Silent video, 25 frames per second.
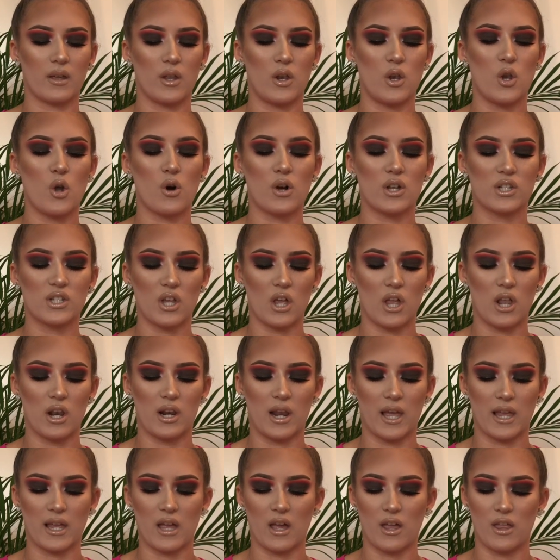not as
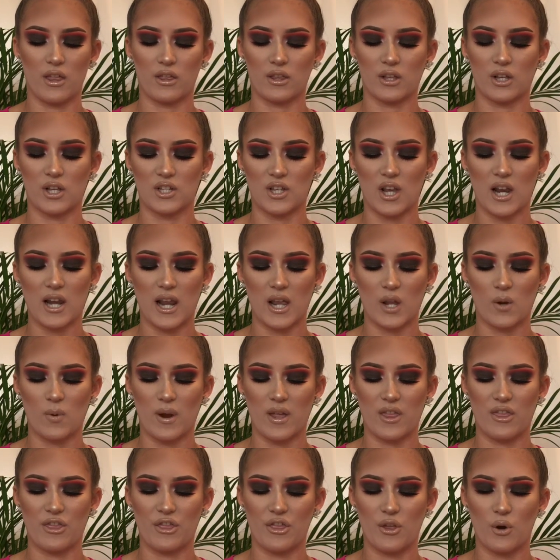like, because I like
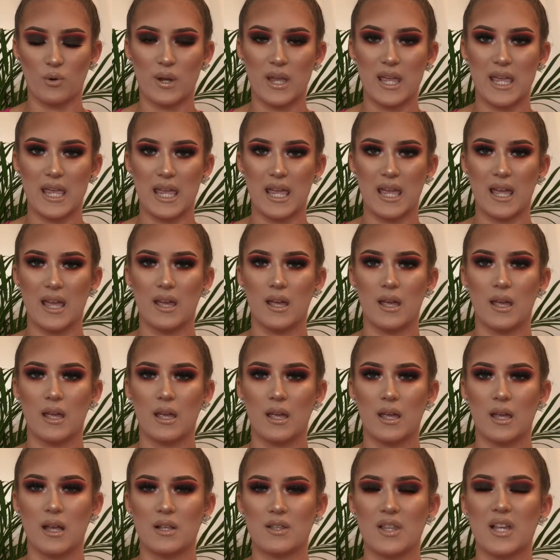quite thongy.
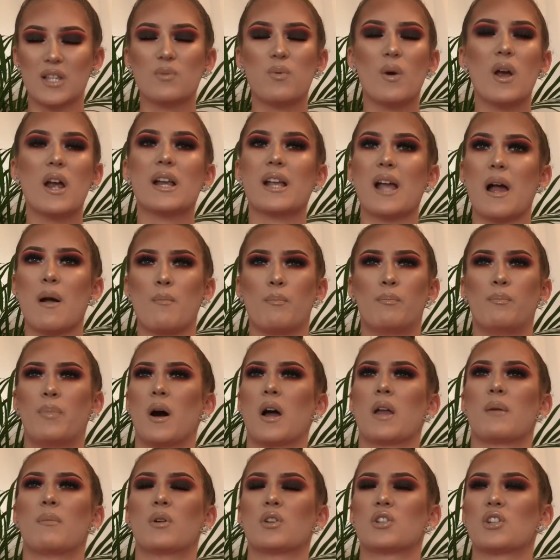That's why I can't
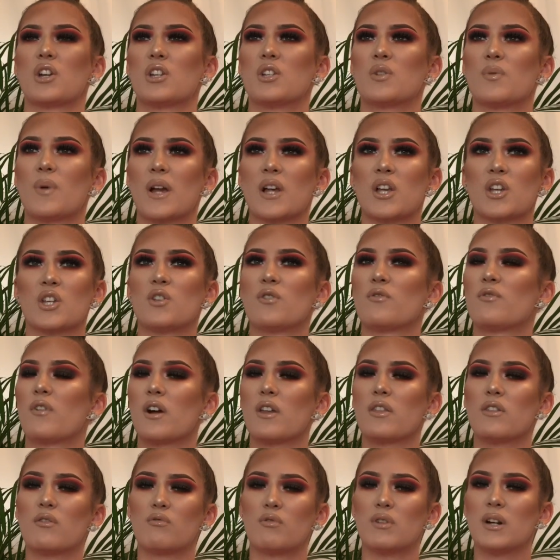buy much underwear, because you
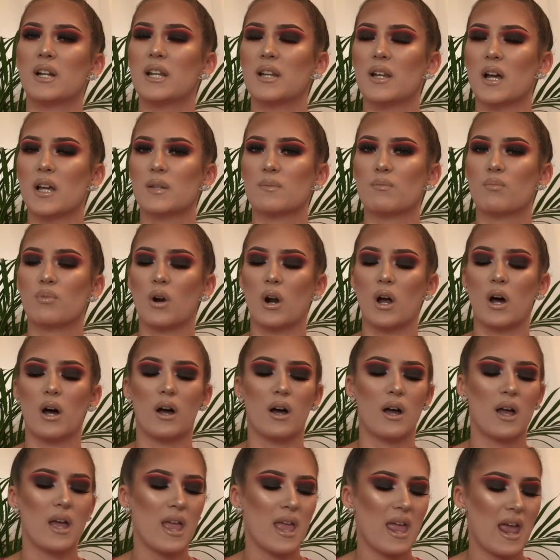find the really nice
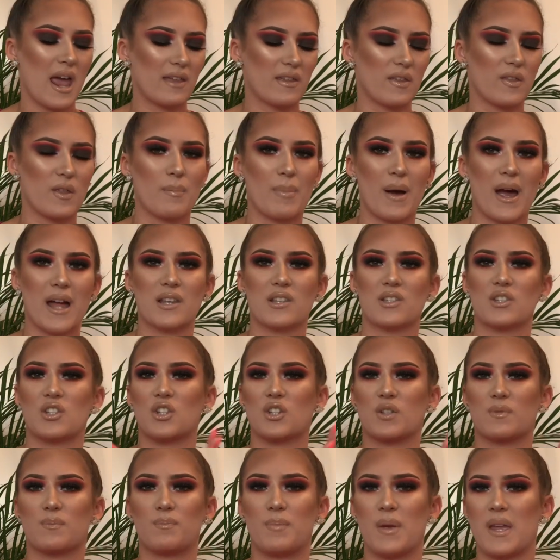bra and then the pants are
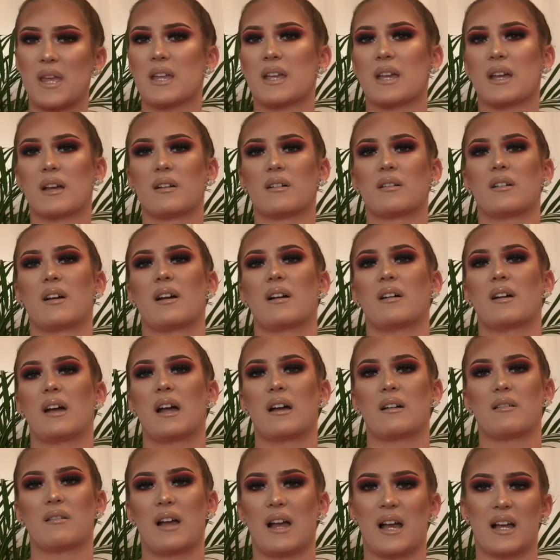just big
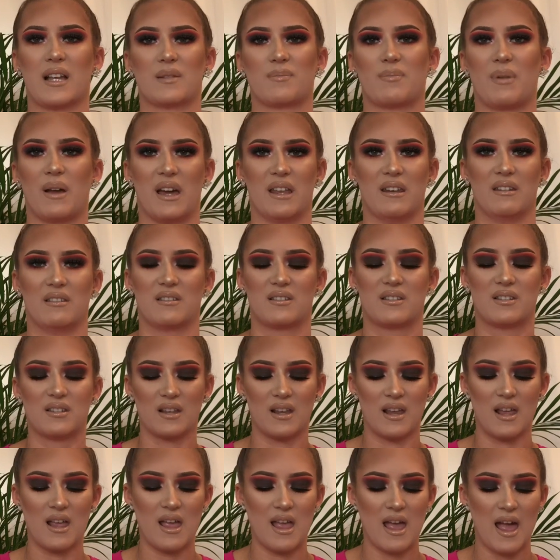ass pants.
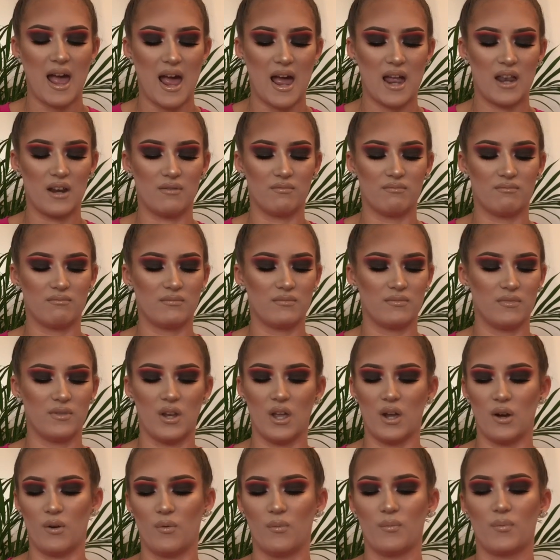And
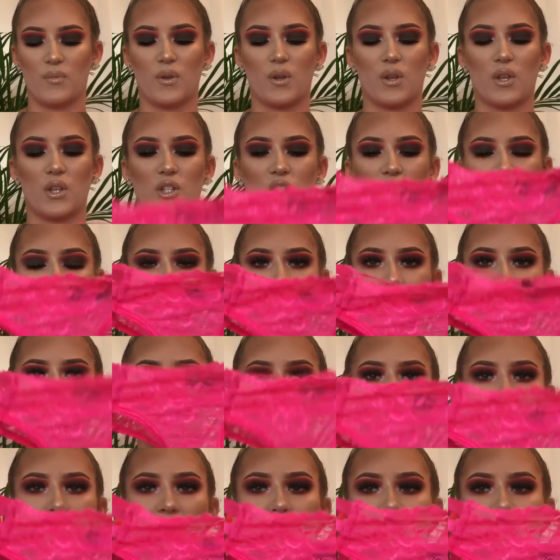no. So it was like